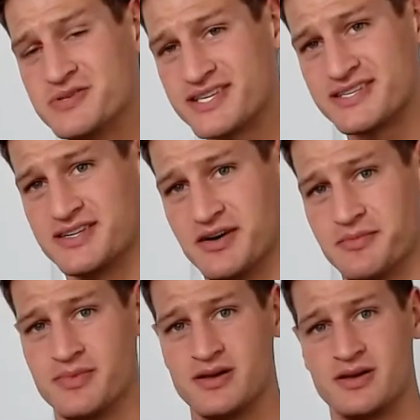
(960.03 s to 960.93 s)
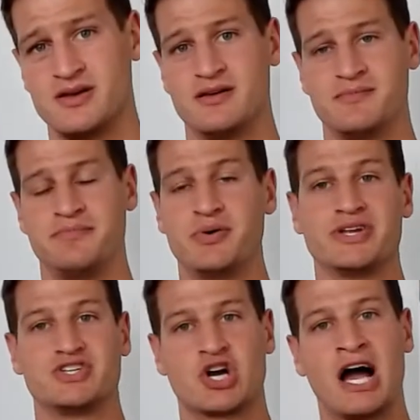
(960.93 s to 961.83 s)
system,
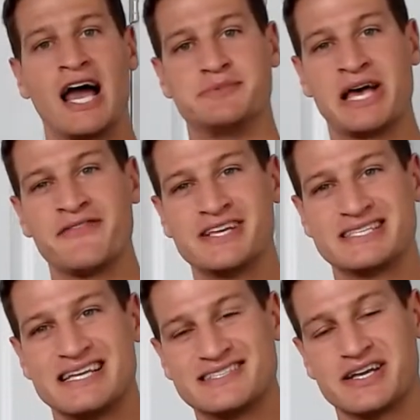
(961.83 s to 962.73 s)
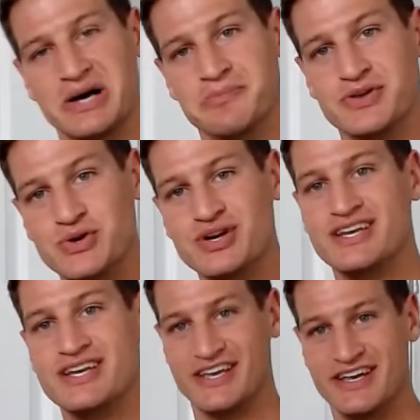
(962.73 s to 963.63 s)
building tribes, having a sense of
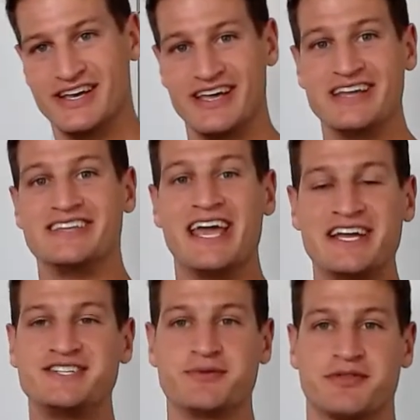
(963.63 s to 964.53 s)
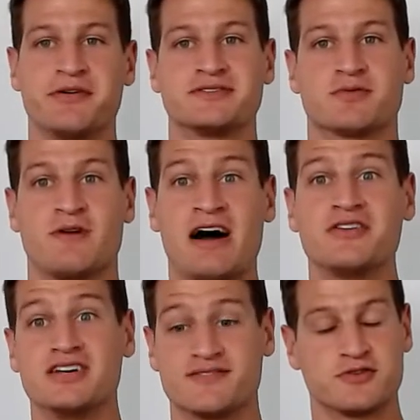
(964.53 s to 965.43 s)
community, engaging with those
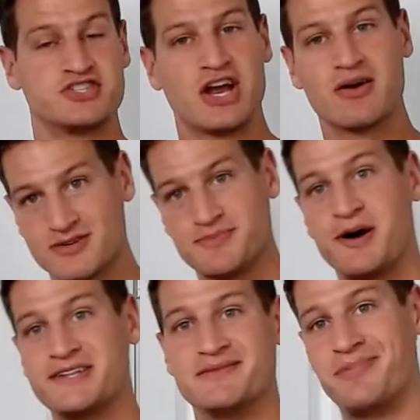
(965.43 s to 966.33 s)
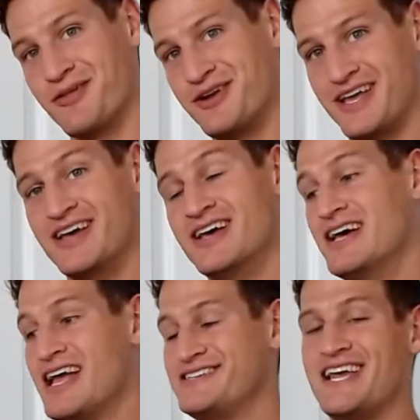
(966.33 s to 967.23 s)
around us for shared responsibility,
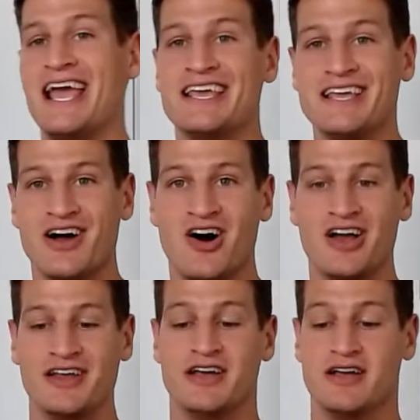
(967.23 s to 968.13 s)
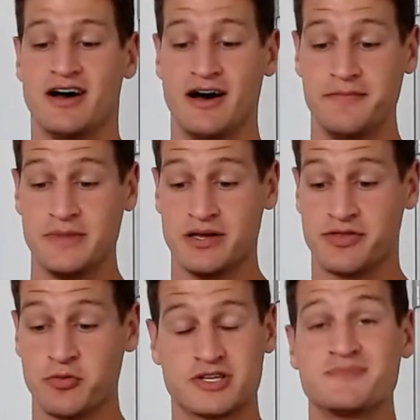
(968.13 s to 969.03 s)
and taking on
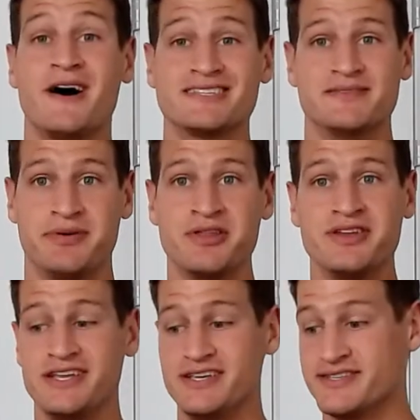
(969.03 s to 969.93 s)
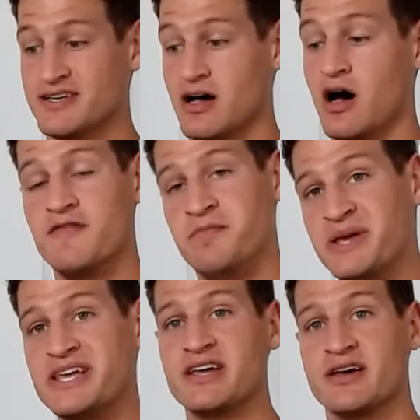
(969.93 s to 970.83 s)
the responsibilities of
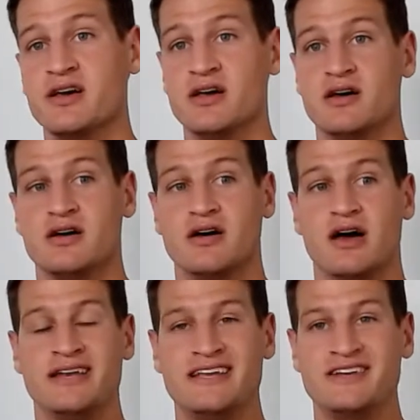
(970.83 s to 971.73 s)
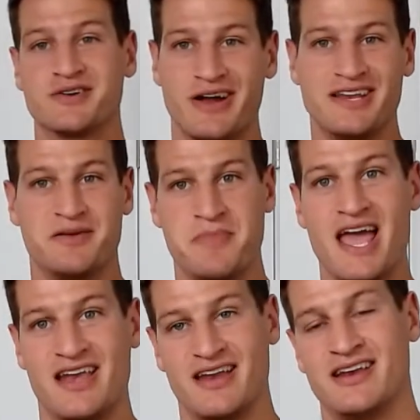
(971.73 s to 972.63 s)
being an integrated
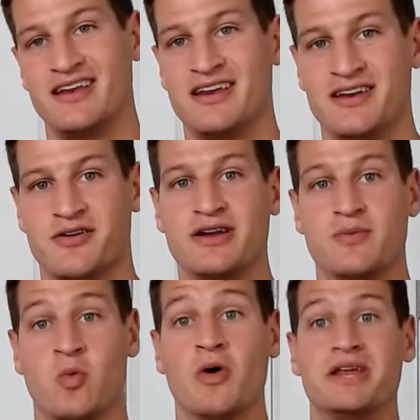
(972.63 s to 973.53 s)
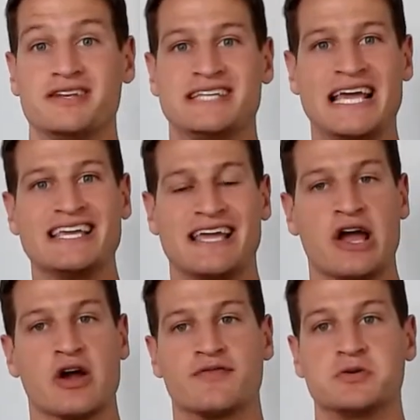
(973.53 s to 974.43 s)
man and an integrated woman, taking
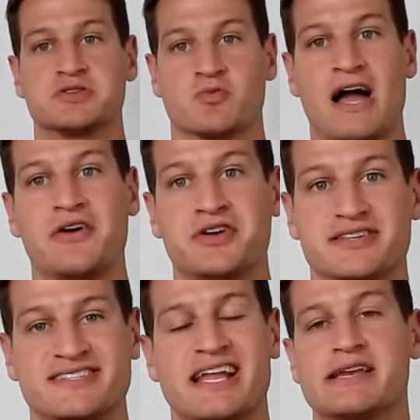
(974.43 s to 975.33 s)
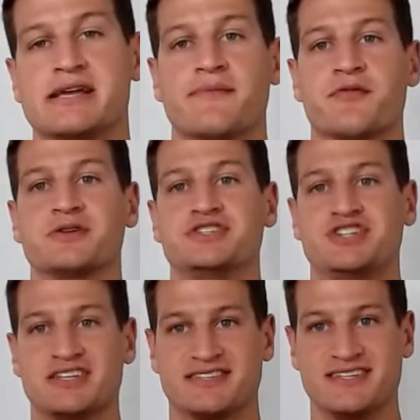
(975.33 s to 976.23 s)
care of those around us, standing up for
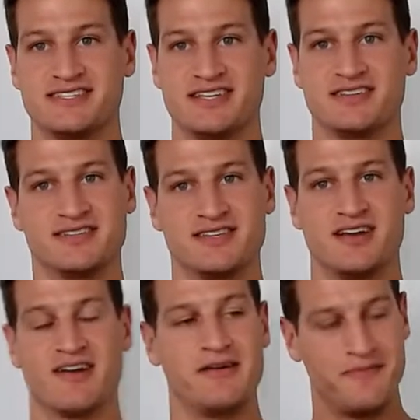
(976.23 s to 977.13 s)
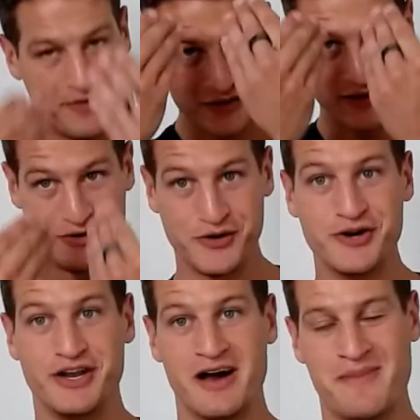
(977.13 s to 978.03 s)
injustices, right? Feeling
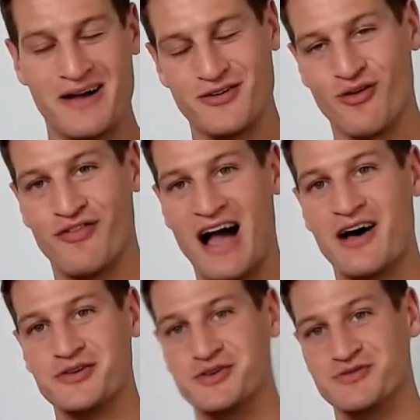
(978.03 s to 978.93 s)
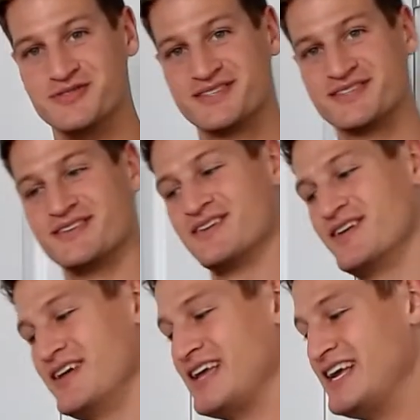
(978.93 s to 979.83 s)
good about your values.
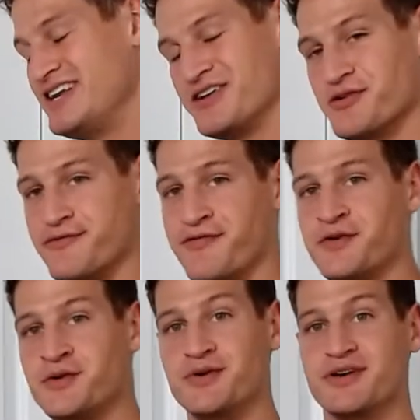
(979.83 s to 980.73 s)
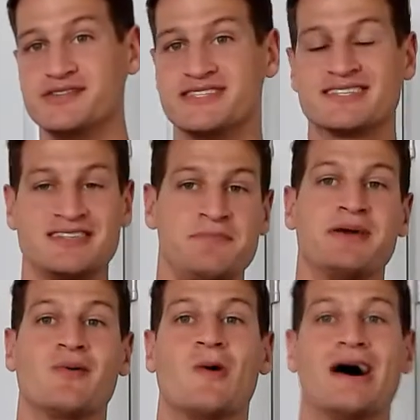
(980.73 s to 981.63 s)
Eating good food,
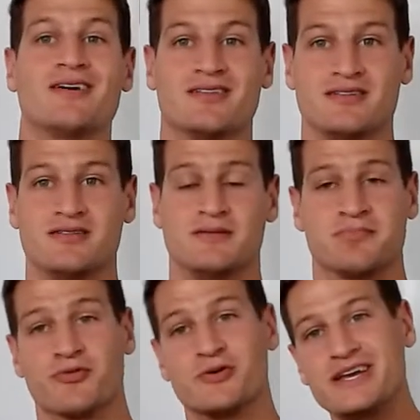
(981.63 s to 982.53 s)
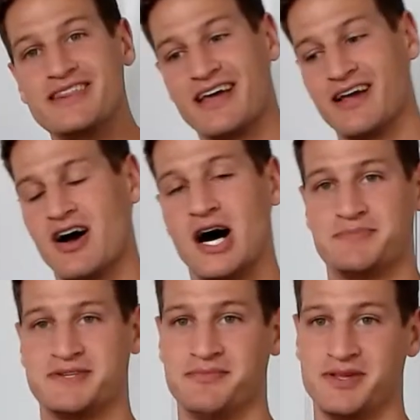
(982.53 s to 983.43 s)
sleeping well, breathing
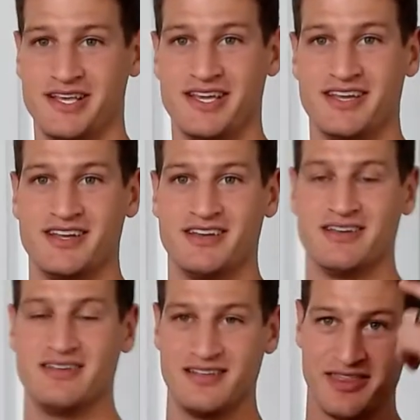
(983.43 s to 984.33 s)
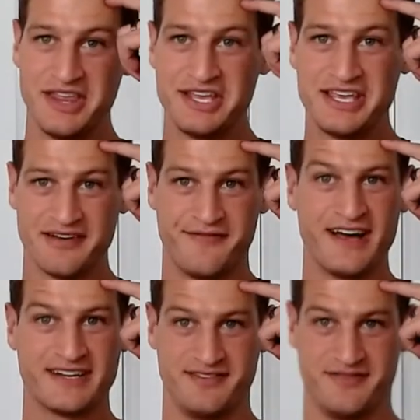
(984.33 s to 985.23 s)
optimally, thinking
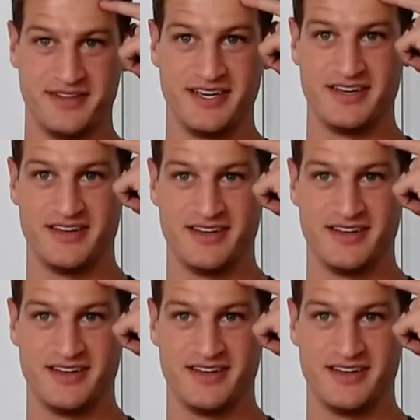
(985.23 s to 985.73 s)
effectively,